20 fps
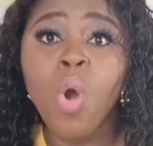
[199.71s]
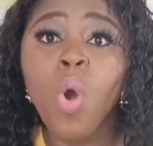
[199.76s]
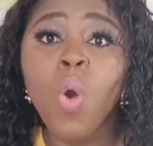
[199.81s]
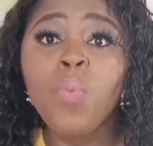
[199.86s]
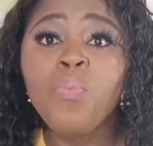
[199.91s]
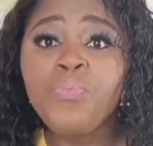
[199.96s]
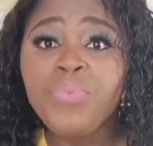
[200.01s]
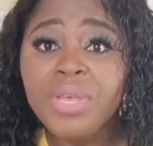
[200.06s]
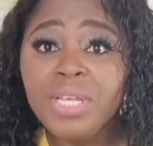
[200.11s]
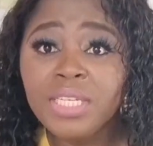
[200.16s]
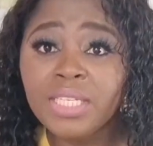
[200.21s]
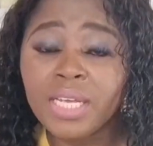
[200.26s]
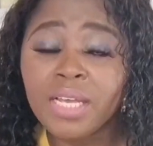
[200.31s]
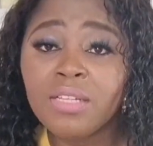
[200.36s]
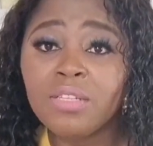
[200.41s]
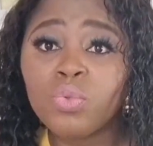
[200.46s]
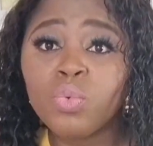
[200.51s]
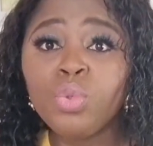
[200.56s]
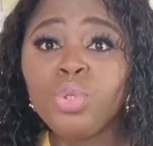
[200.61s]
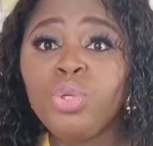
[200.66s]
or
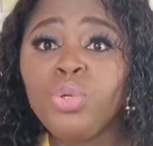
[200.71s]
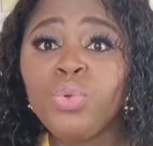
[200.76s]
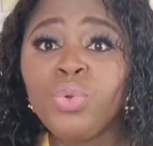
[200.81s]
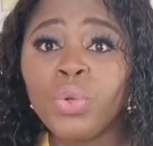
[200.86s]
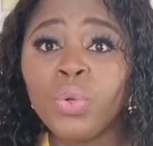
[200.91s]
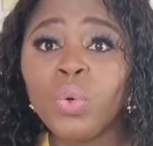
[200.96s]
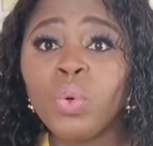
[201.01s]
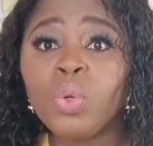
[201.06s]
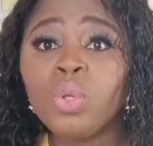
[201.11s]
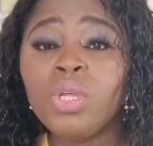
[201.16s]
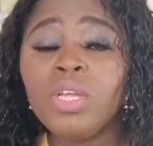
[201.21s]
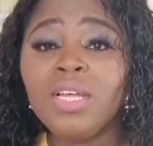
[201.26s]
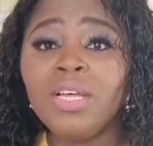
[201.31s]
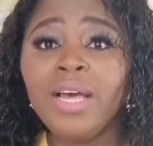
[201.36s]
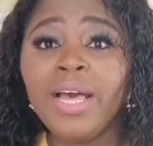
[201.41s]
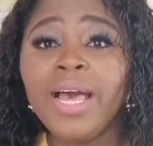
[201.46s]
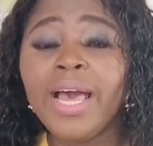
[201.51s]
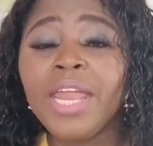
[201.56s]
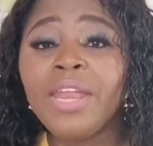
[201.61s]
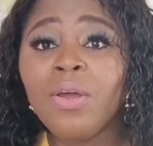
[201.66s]
patients who you know
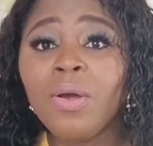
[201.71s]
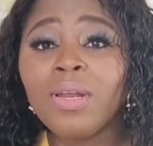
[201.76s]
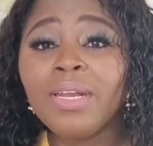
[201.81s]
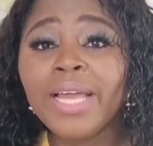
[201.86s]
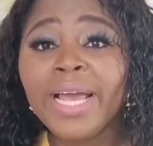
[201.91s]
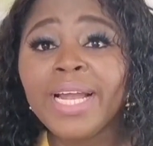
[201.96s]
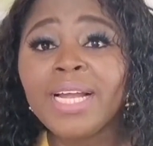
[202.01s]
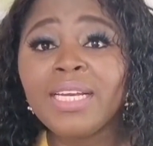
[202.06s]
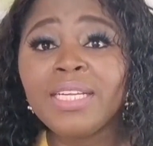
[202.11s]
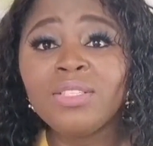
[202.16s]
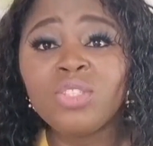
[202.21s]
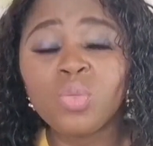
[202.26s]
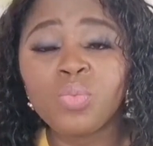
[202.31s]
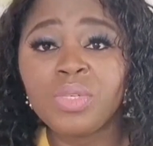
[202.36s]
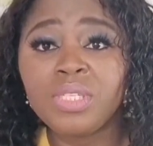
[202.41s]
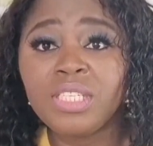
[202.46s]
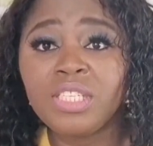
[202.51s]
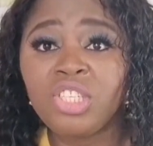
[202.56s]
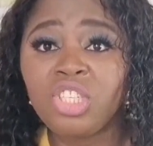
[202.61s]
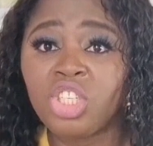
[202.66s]
are not likely to
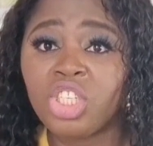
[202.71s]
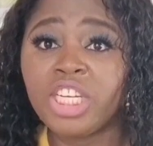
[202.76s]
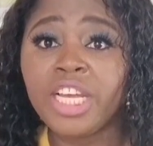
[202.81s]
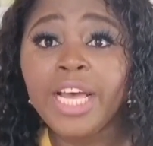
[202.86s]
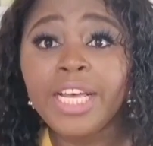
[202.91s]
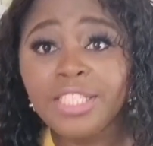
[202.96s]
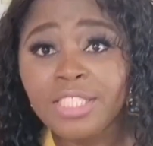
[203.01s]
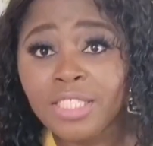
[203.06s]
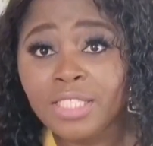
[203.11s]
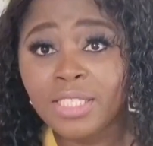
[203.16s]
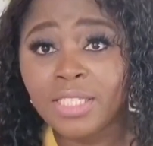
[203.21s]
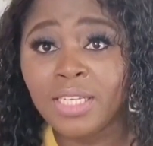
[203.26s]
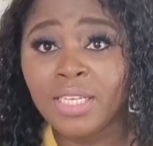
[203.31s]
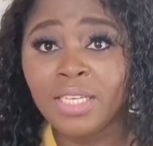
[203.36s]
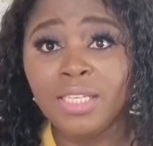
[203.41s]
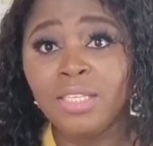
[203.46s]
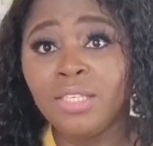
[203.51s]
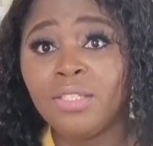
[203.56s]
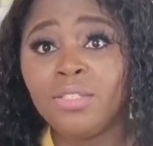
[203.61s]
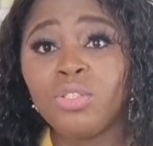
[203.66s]
be discharged
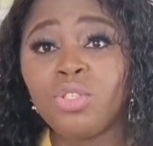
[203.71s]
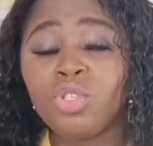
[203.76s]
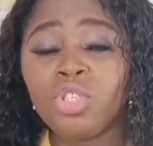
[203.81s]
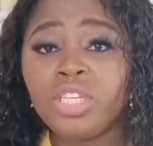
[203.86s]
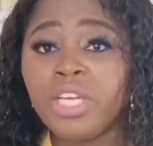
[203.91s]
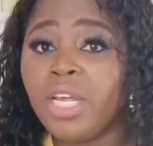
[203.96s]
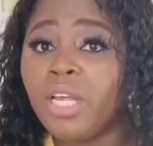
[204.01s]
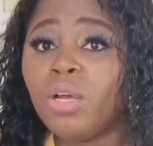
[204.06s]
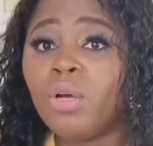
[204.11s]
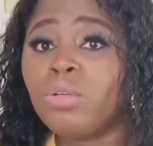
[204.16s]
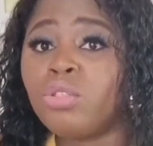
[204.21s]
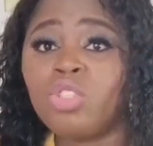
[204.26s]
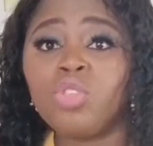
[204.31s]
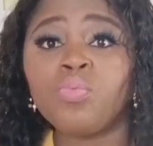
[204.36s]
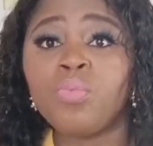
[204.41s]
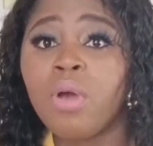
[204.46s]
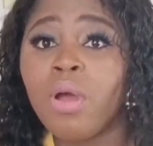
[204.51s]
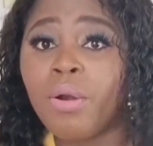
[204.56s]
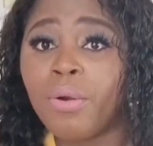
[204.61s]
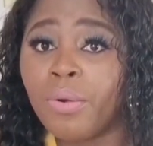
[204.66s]
today or
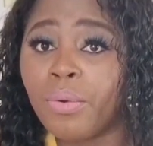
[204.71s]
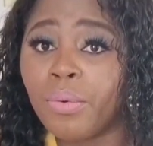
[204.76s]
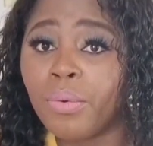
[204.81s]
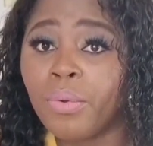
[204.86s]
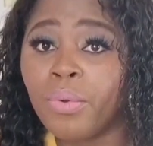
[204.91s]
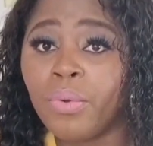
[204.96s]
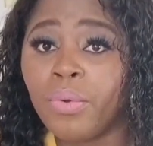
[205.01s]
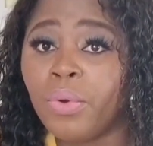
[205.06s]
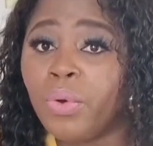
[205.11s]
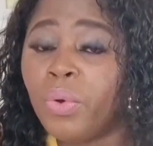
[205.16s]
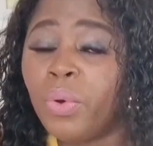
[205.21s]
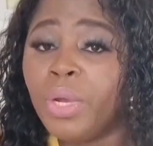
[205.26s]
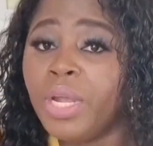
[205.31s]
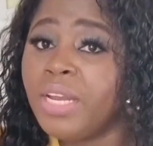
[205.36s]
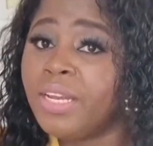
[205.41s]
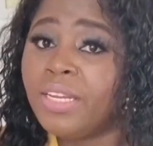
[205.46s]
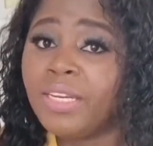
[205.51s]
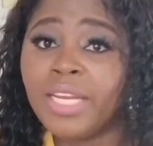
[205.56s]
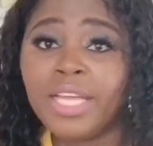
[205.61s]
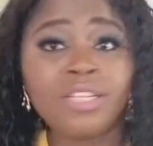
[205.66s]
tomorrow or
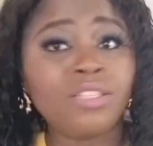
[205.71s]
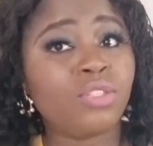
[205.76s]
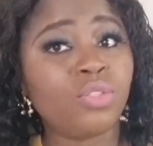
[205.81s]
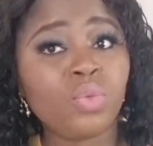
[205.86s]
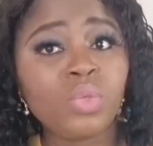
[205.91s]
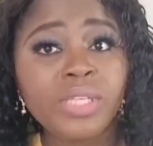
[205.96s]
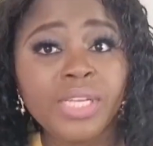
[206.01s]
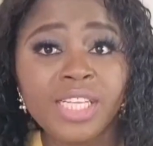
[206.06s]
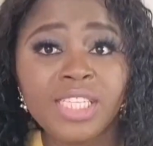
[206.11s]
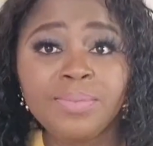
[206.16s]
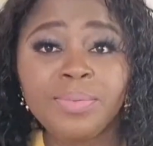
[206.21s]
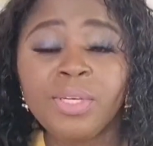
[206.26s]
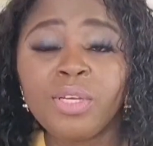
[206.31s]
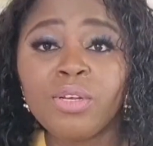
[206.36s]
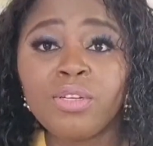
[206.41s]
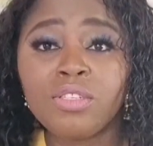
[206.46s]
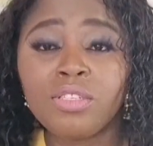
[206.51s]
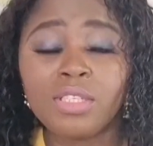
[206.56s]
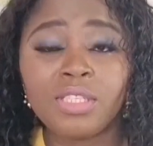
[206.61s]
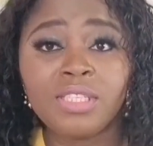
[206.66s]
in the next 2 days,
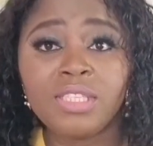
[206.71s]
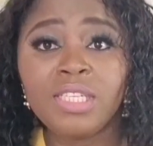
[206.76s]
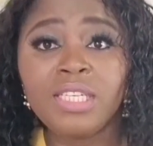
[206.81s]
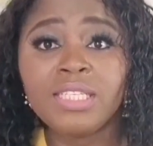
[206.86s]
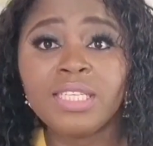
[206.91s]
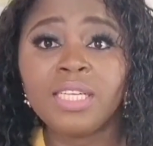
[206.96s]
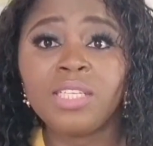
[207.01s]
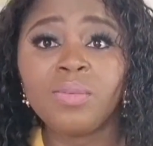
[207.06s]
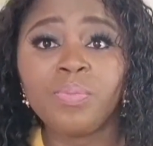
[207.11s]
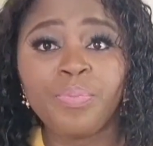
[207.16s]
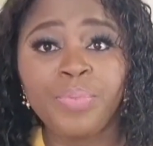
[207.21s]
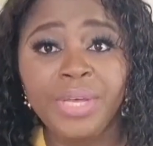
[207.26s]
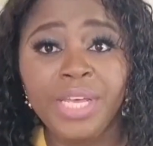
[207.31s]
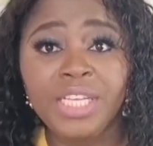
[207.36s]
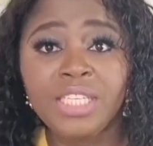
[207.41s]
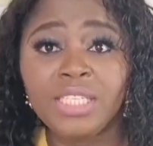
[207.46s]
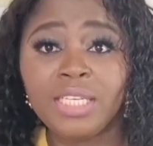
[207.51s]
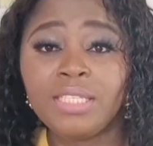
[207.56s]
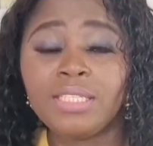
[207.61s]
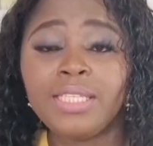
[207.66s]
because these are the
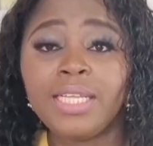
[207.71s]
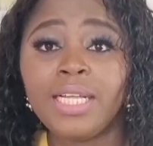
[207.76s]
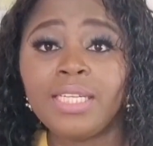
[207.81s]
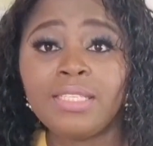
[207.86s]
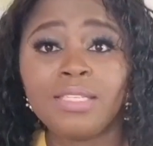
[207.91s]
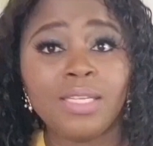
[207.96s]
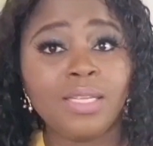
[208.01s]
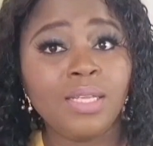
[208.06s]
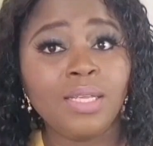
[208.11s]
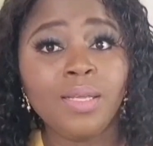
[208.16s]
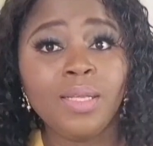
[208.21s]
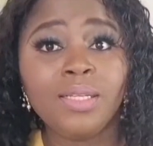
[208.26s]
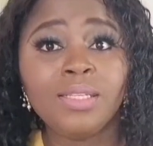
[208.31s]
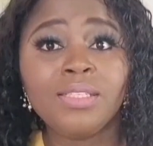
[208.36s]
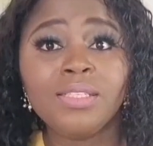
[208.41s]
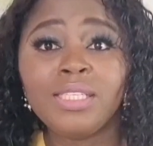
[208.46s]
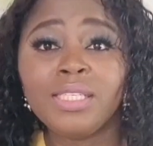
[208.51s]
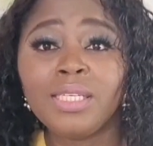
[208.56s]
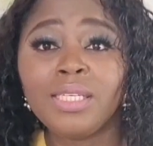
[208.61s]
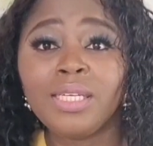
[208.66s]
patients that
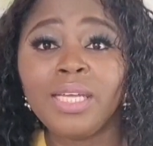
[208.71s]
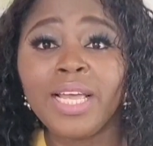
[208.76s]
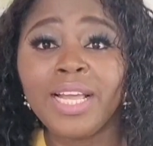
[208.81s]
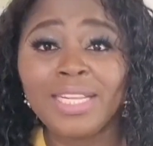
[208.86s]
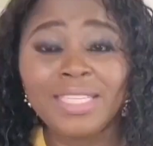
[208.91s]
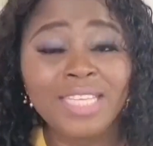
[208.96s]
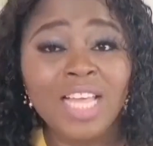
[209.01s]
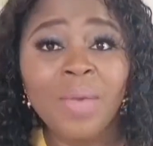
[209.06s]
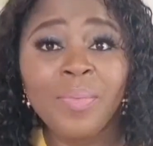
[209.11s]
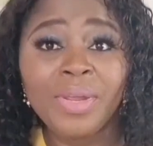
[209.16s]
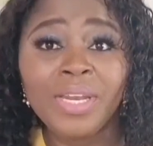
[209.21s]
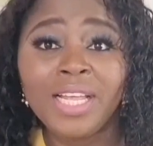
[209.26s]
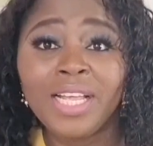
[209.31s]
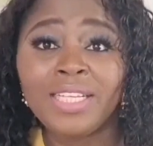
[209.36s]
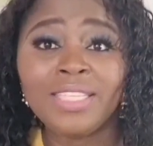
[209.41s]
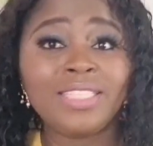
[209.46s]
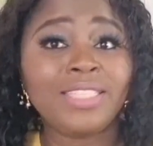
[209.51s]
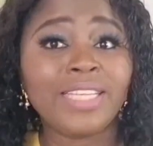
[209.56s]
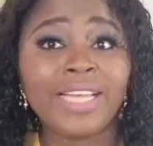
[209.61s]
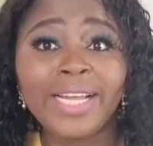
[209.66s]
the
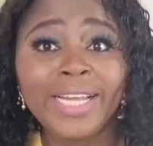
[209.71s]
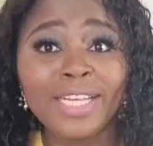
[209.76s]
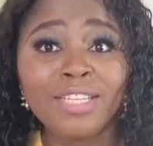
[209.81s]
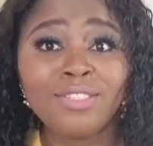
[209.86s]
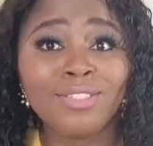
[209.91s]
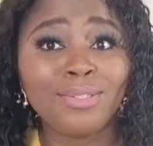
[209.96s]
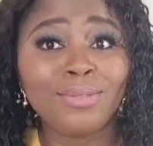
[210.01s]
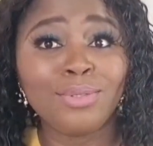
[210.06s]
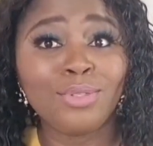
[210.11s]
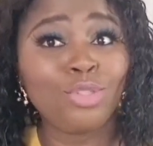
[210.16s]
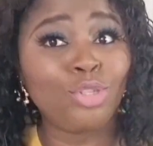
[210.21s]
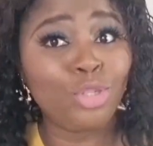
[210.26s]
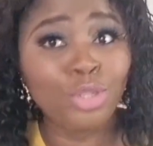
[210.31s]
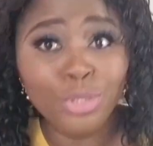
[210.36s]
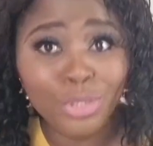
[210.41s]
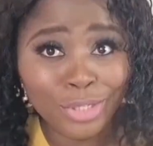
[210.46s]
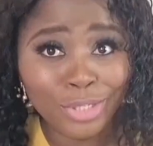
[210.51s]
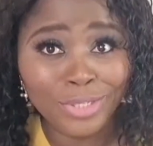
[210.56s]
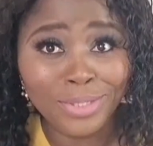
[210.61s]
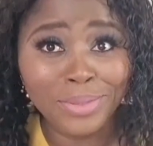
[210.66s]
examiners target to
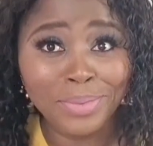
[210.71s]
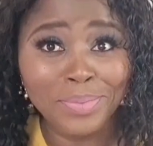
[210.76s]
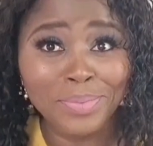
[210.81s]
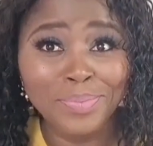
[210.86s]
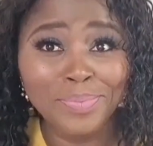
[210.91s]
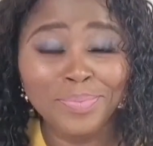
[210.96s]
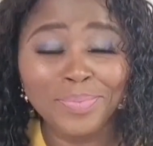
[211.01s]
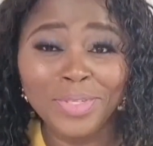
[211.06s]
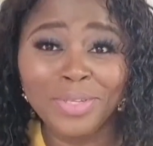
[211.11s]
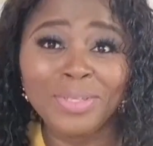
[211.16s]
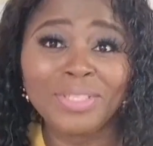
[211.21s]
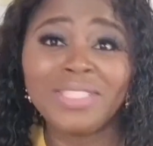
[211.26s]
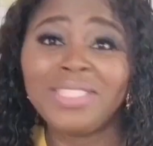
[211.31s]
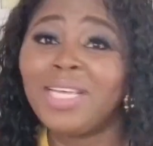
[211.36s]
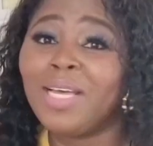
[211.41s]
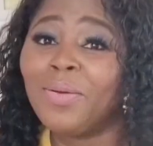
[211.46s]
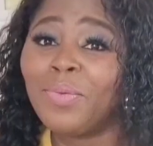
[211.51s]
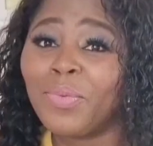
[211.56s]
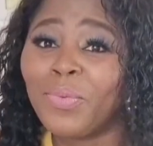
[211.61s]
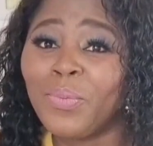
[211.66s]
choose because
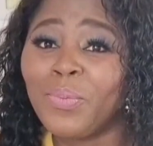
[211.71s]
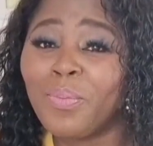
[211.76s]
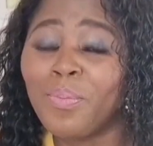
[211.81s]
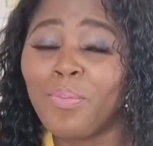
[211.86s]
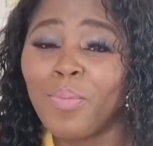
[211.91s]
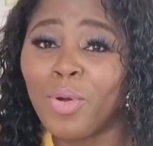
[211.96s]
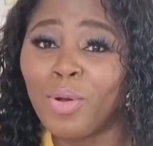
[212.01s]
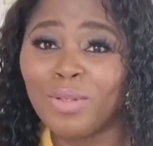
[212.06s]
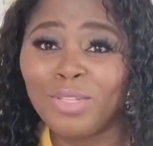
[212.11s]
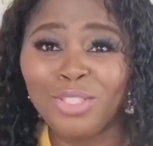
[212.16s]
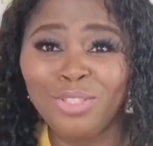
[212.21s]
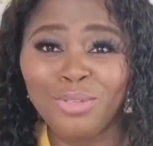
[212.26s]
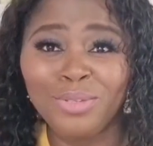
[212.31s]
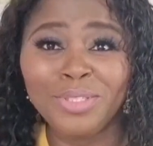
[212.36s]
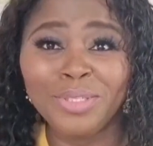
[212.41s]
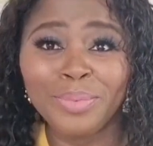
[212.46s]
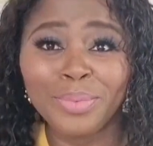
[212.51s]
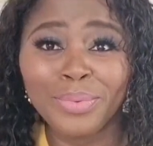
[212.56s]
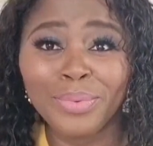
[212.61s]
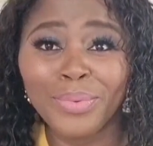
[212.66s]
they are more
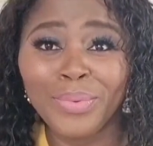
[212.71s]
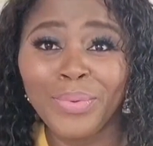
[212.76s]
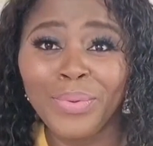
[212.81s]
suitable.